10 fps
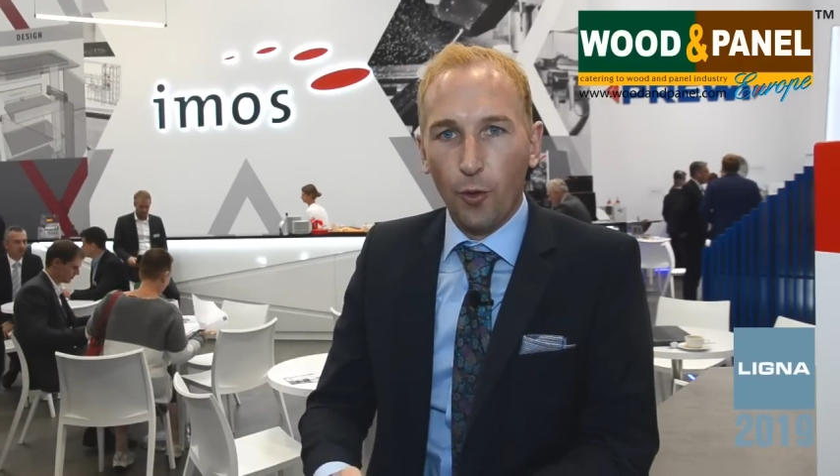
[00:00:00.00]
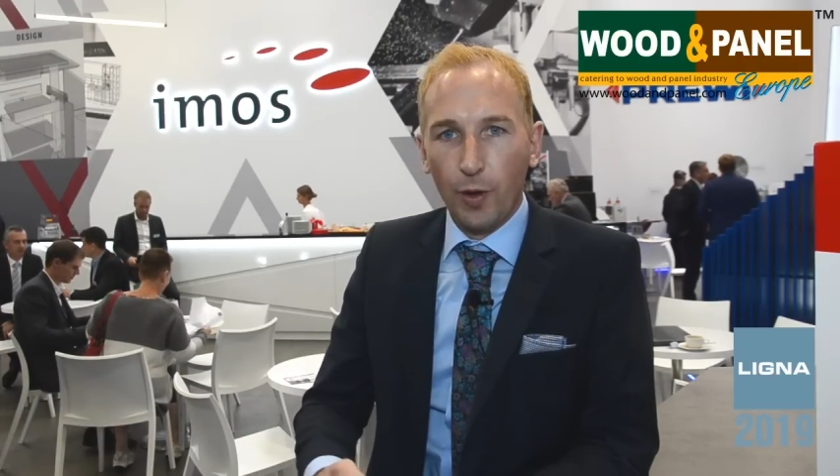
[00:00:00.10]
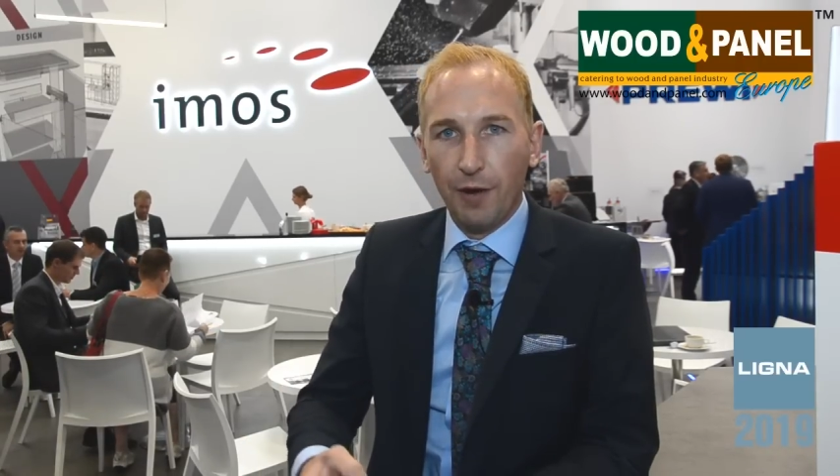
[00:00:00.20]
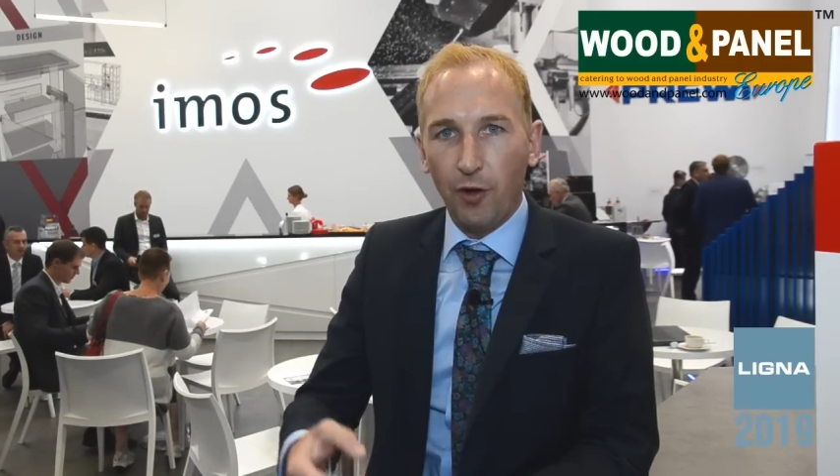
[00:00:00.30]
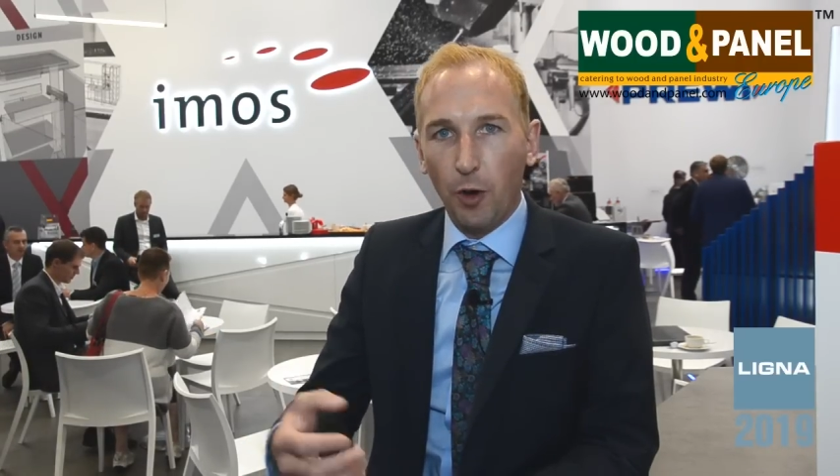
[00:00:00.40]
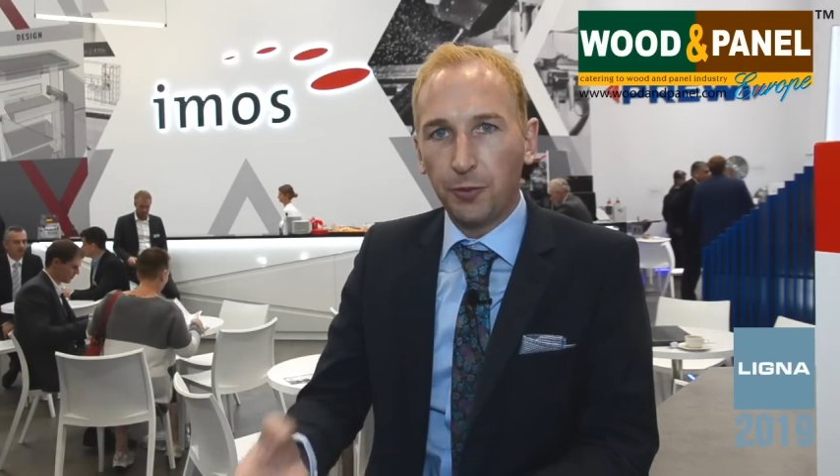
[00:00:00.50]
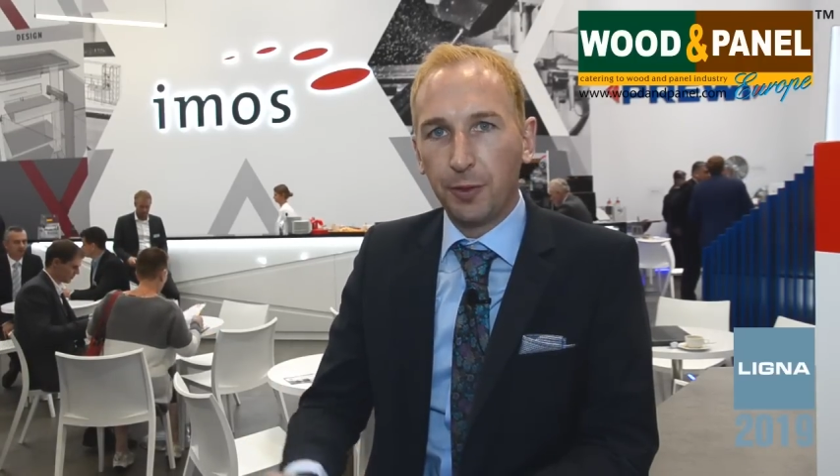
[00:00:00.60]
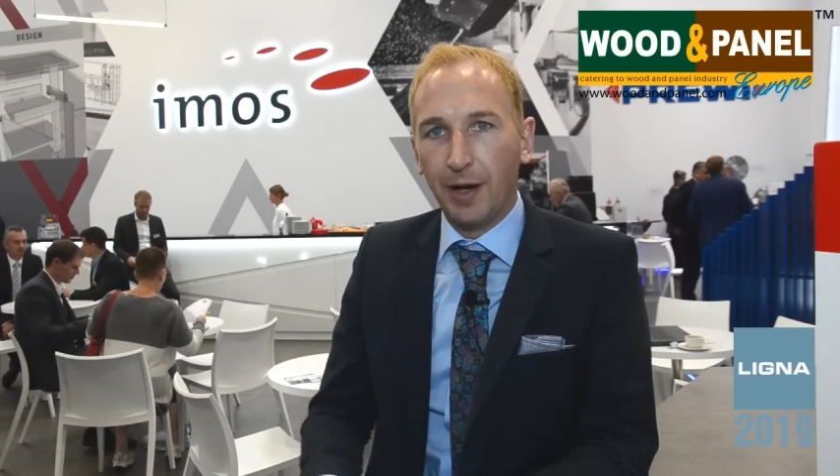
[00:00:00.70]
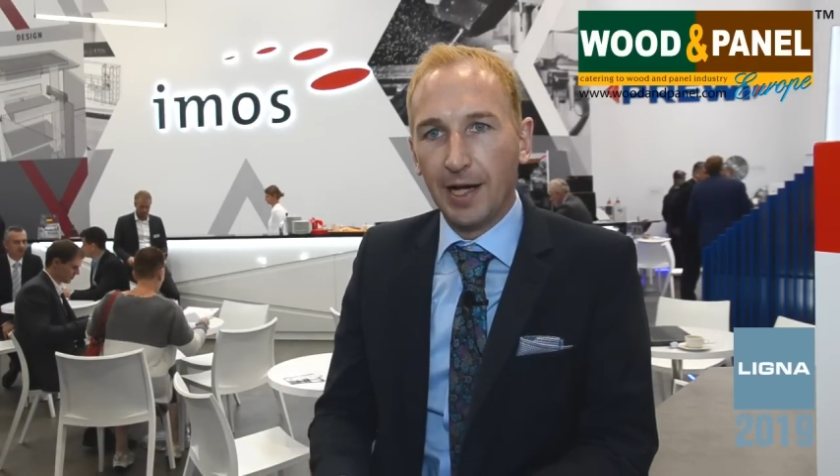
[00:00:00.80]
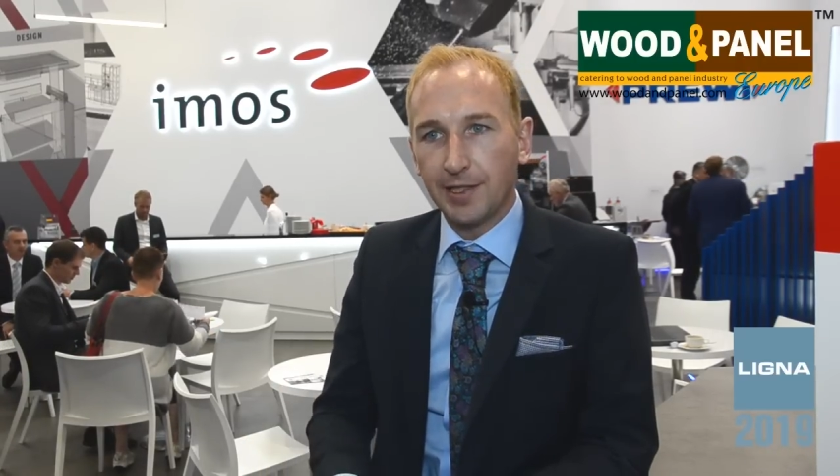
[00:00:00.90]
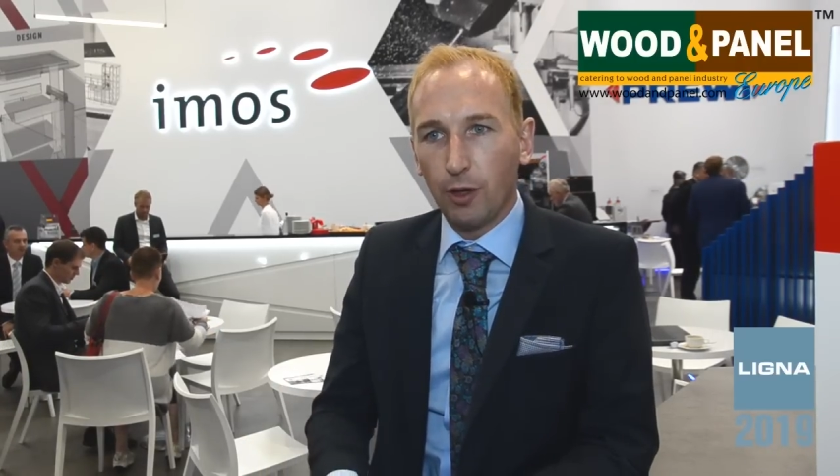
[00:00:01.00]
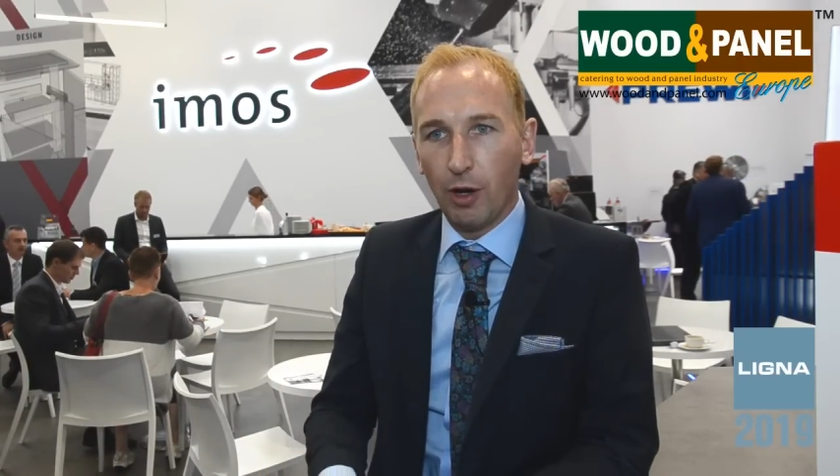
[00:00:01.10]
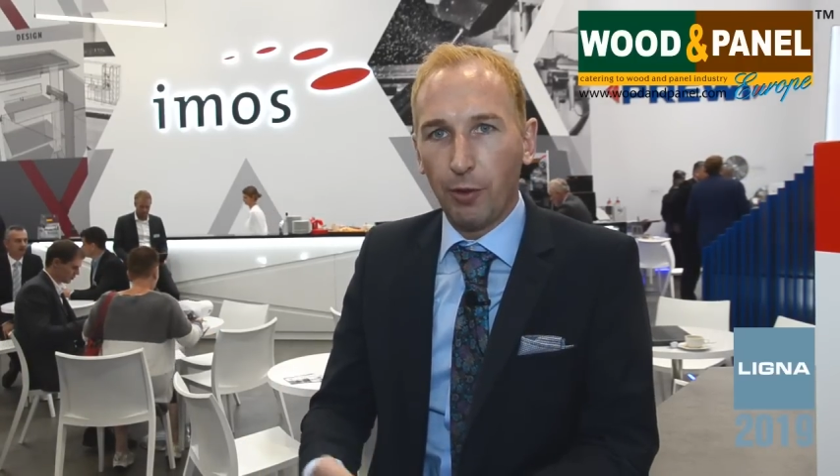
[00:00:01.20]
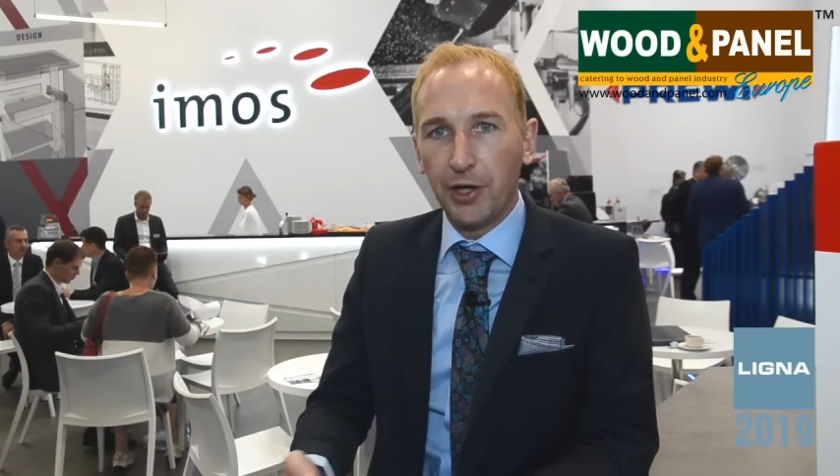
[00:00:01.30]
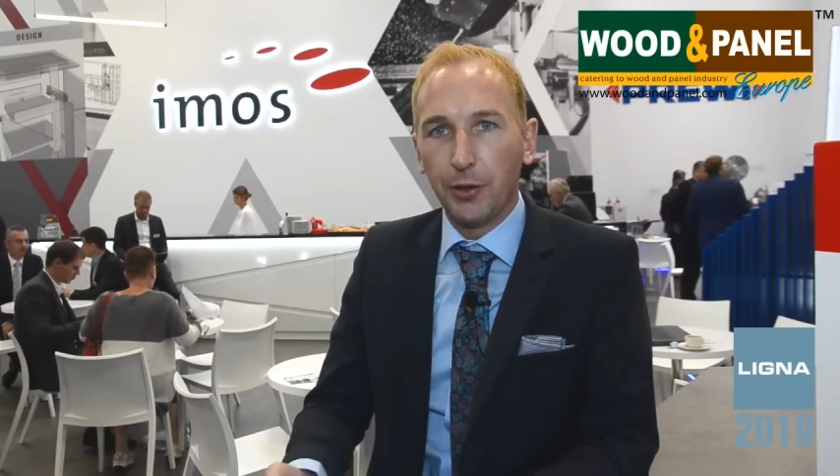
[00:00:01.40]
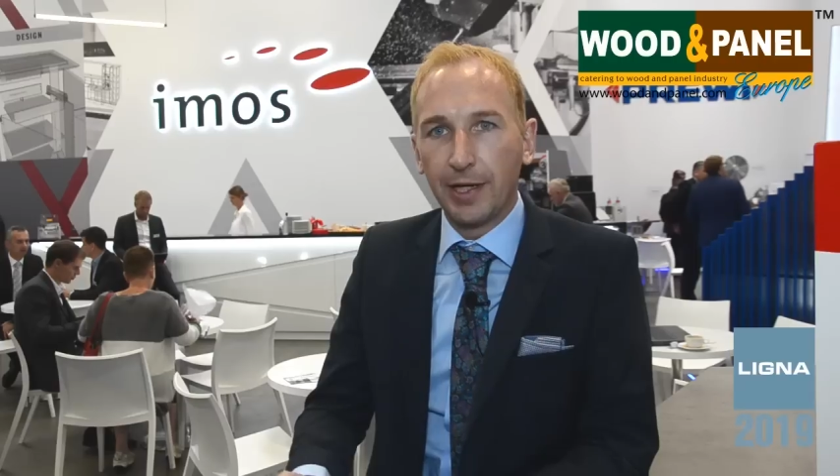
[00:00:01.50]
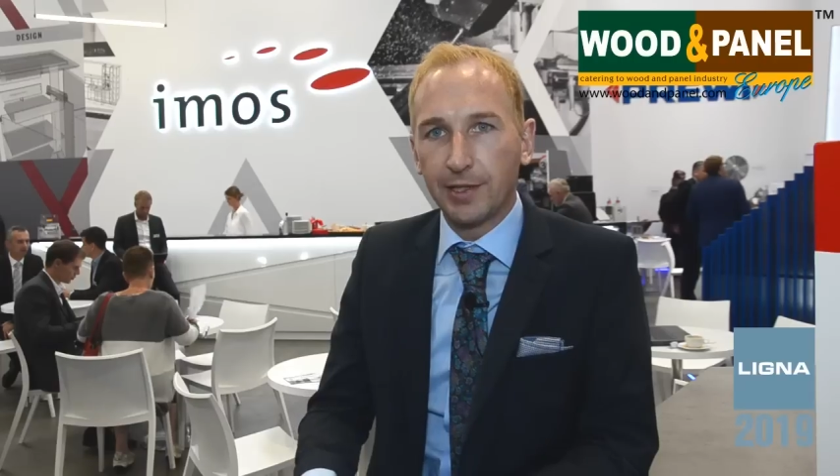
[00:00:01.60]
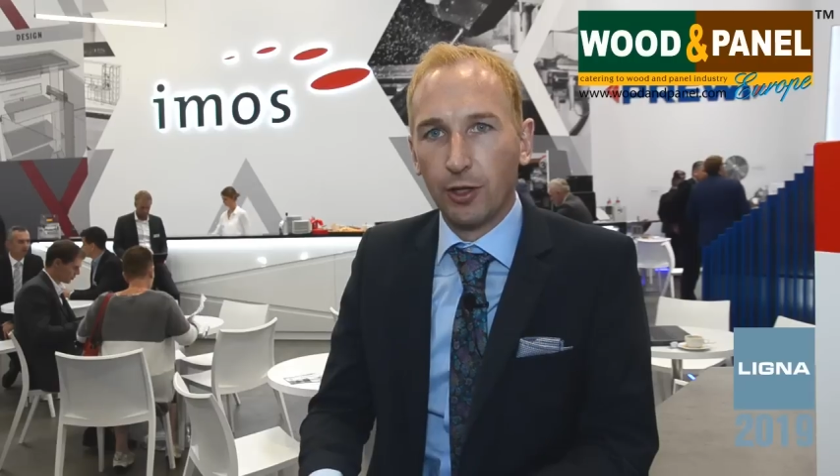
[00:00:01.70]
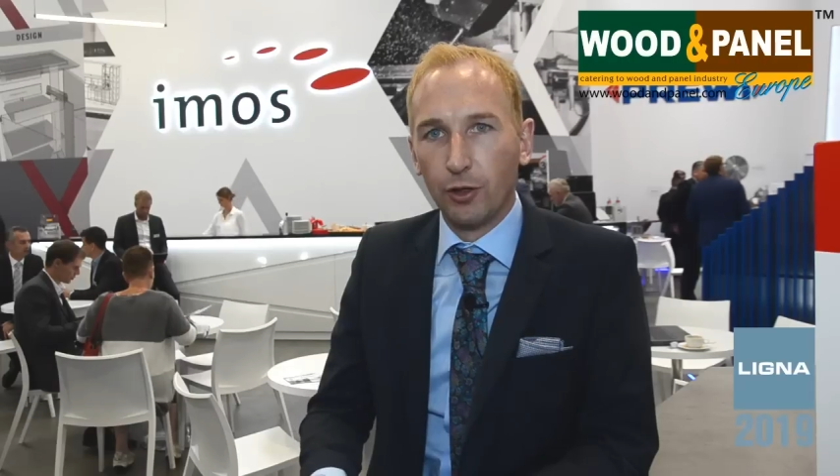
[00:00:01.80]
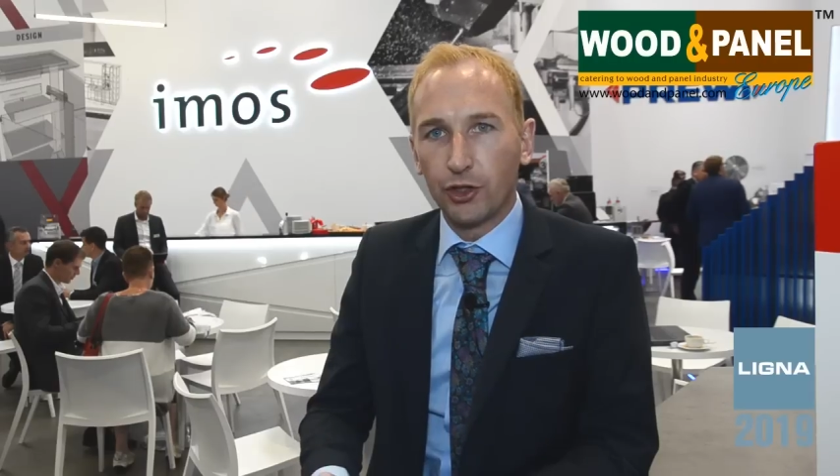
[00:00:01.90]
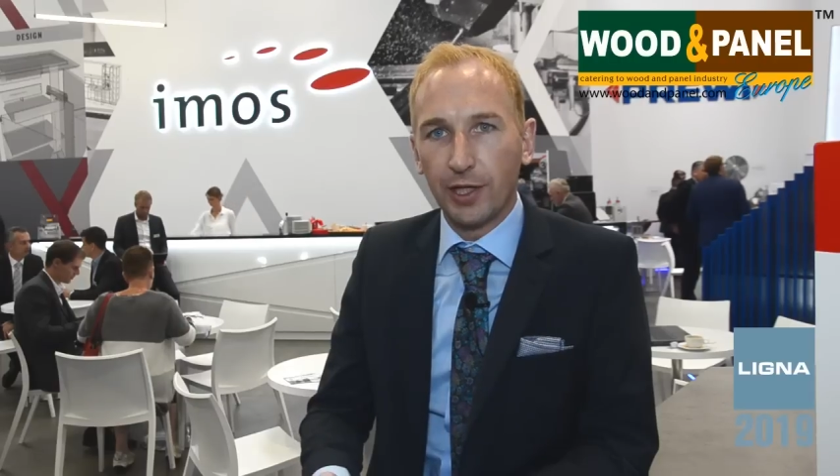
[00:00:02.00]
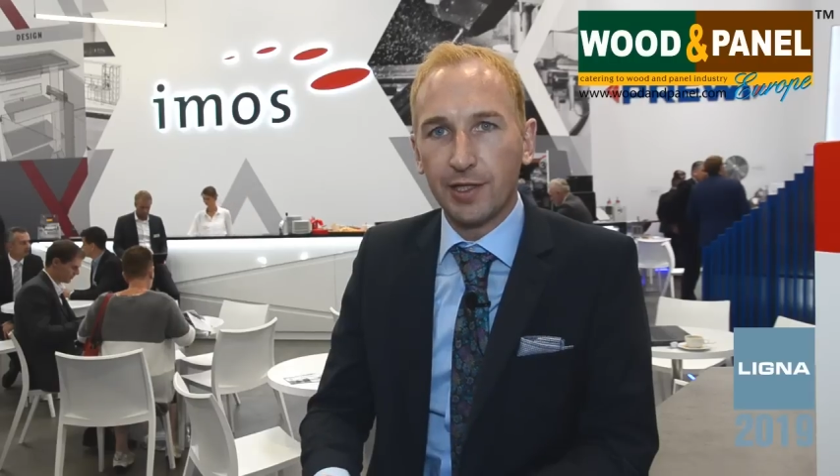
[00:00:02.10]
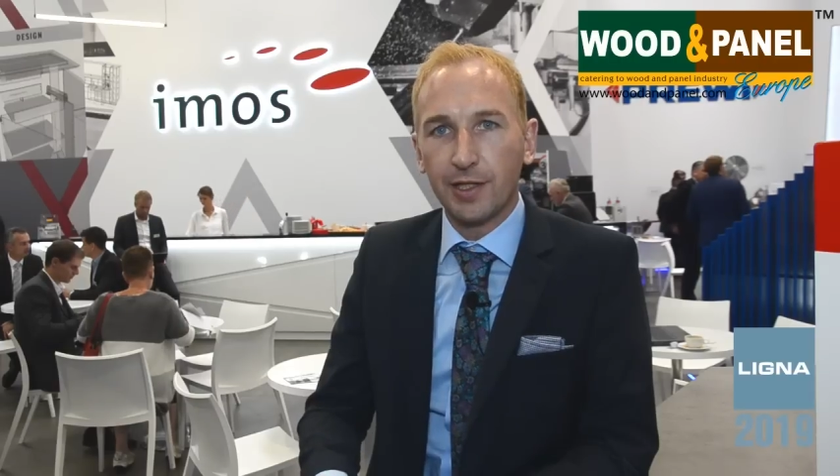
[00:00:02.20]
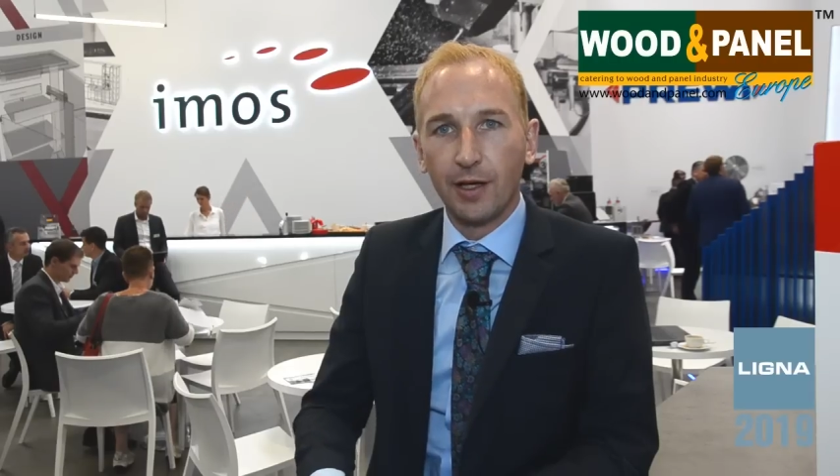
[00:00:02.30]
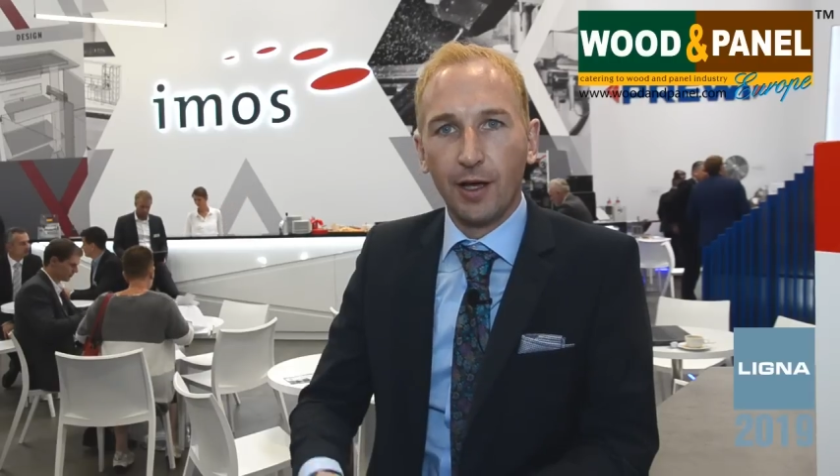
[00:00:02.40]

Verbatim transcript: We have optimized our rendering solutions.